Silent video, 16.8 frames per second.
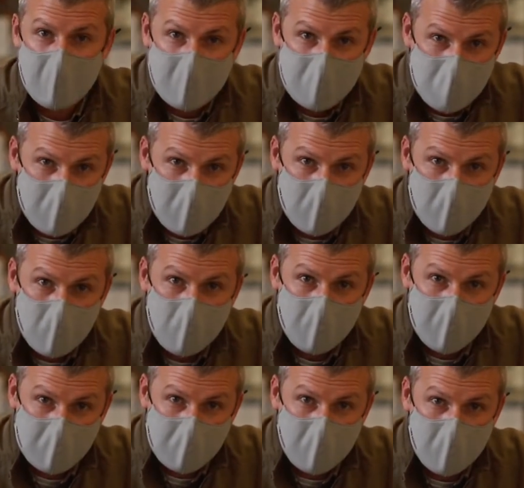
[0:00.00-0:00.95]
as a group
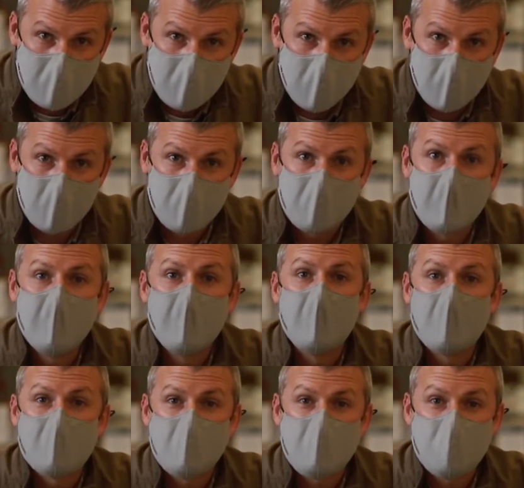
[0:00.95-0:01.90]
and cohort
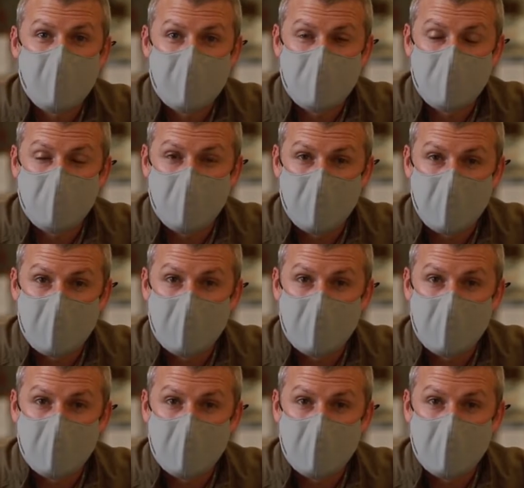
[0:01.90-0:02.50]
and spend